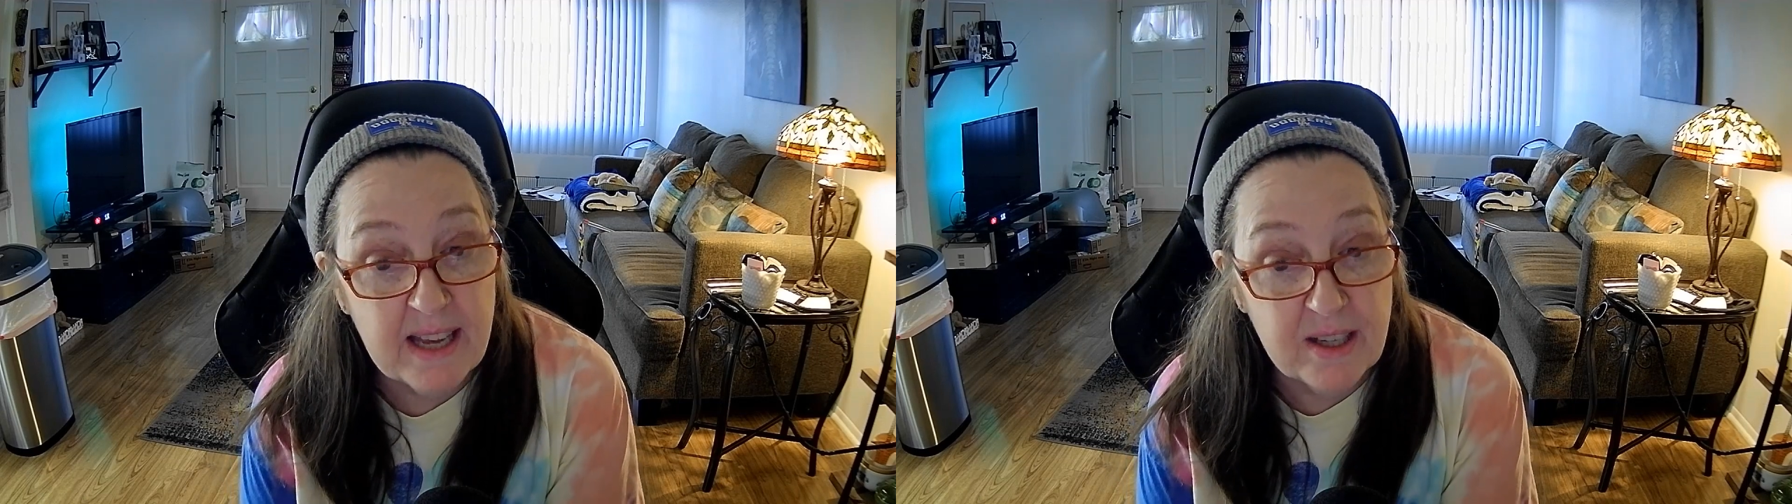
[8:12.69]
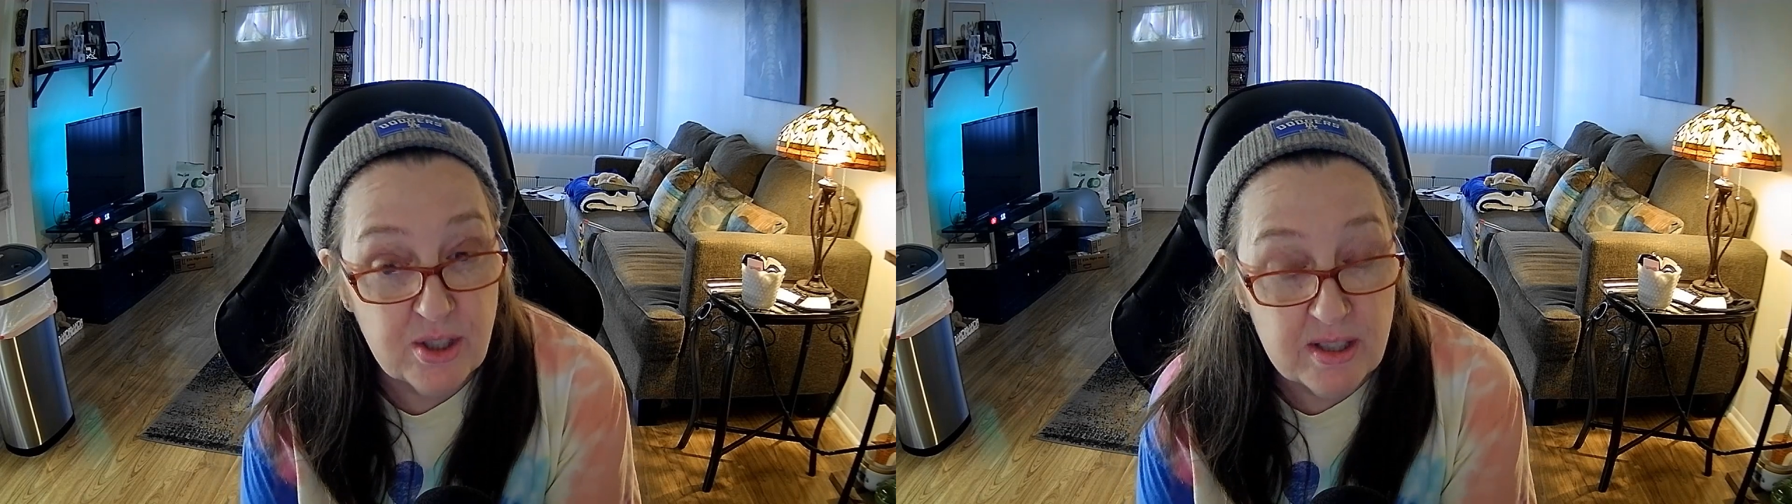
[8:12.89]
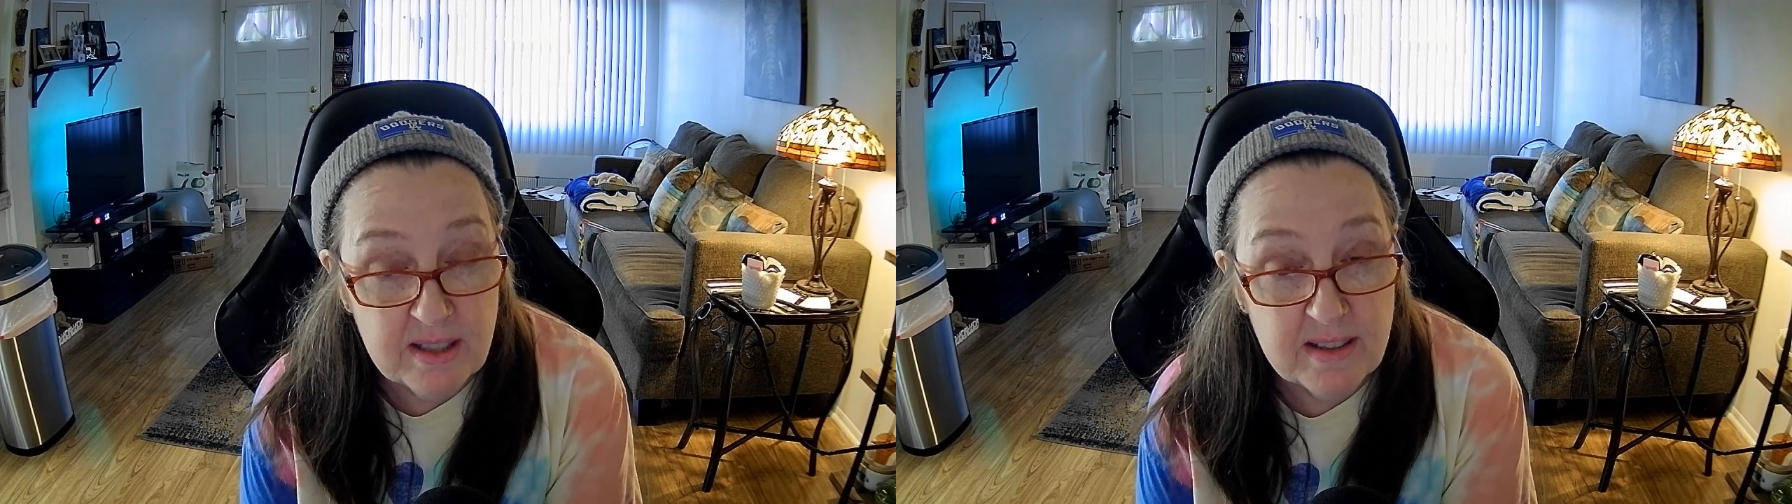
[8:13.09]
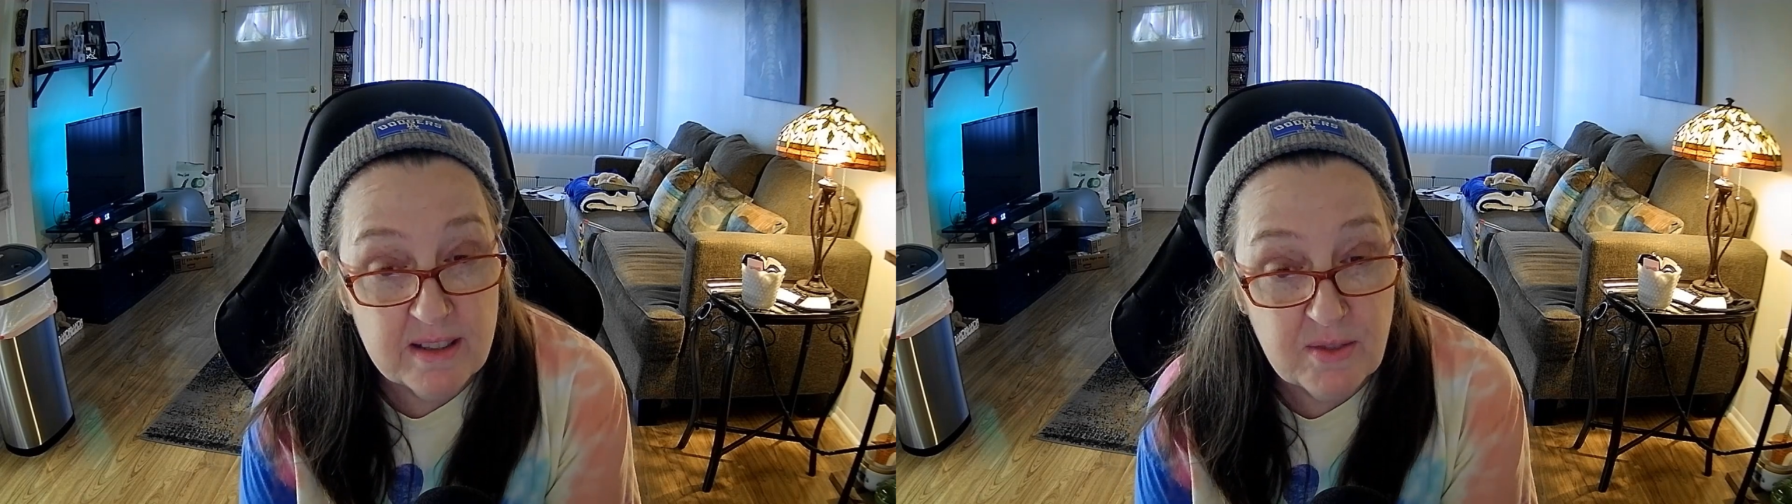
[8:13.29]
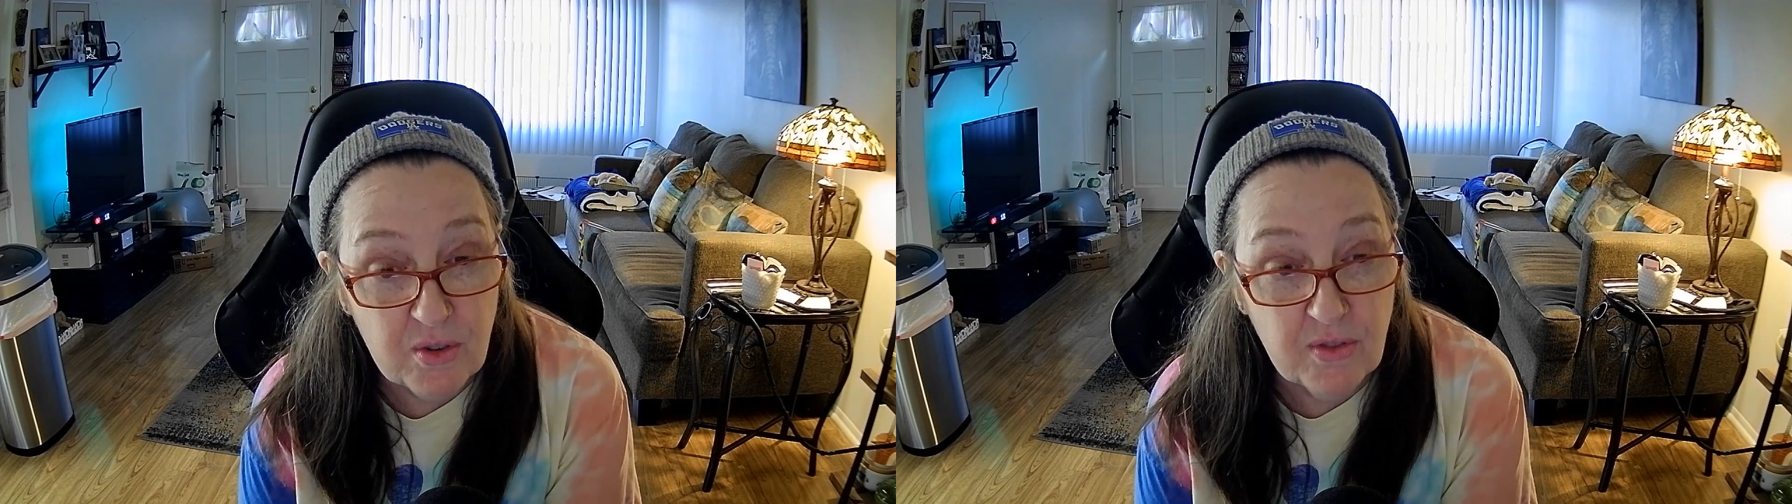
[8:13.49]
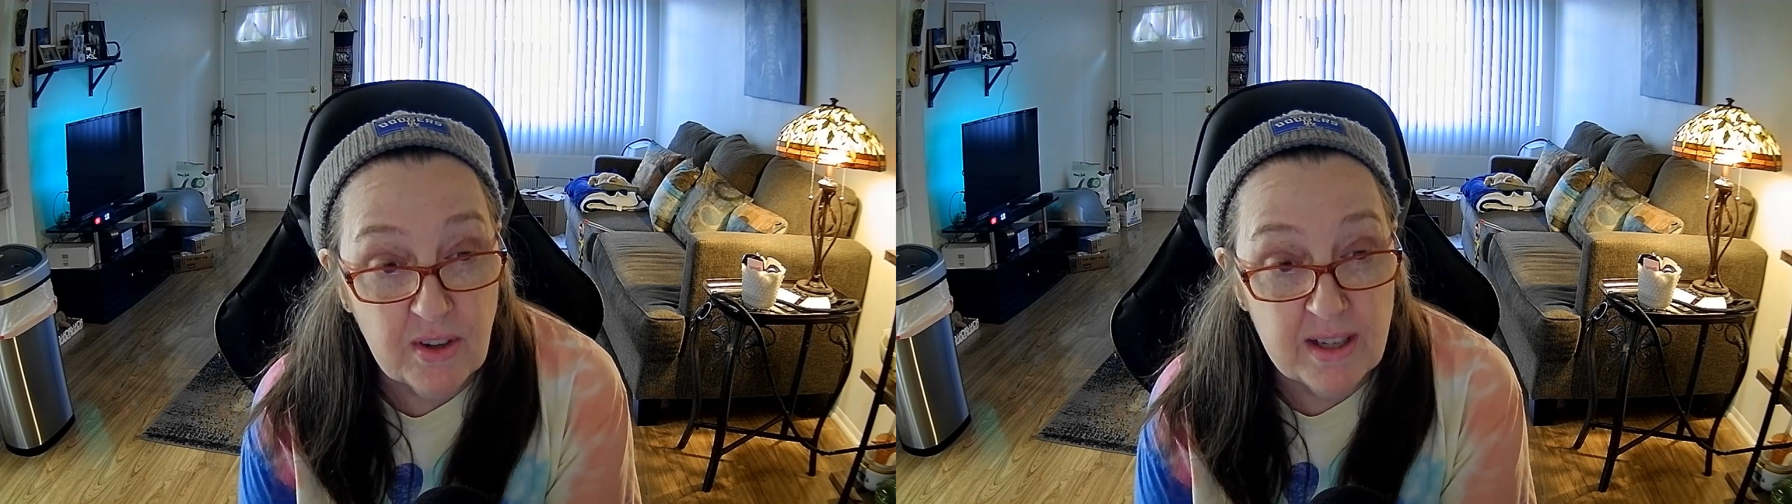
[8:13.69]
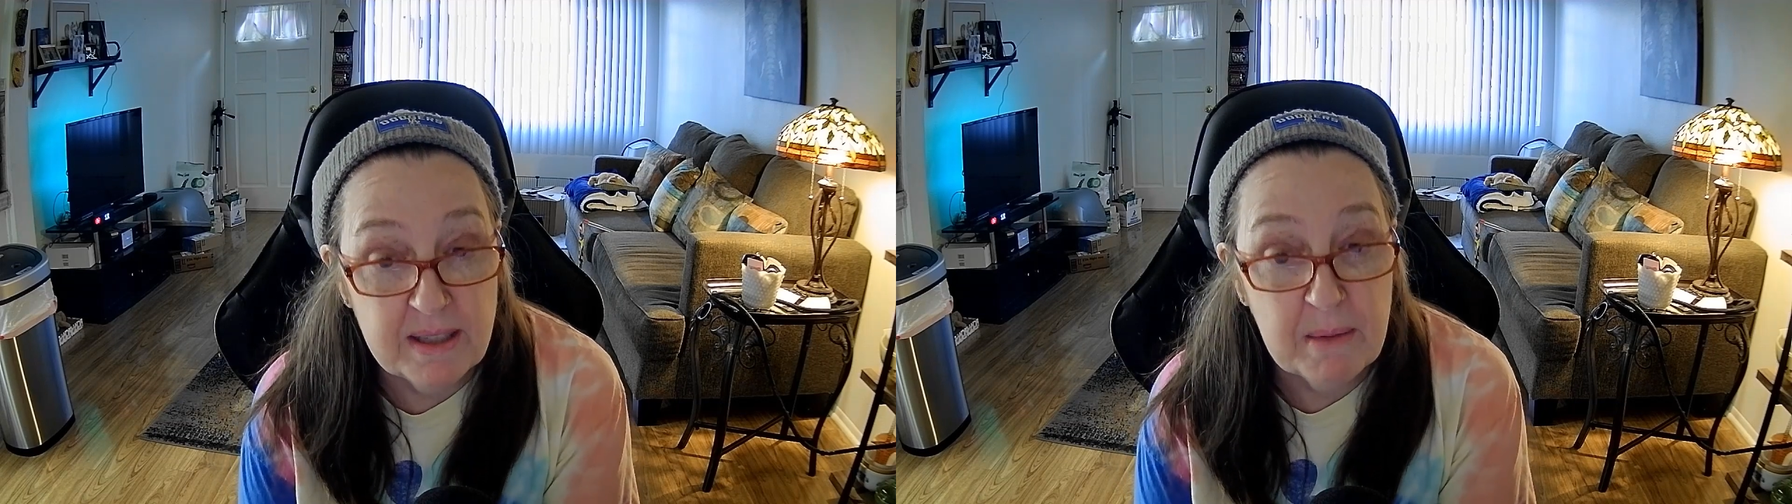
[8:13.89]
I just did this for fun,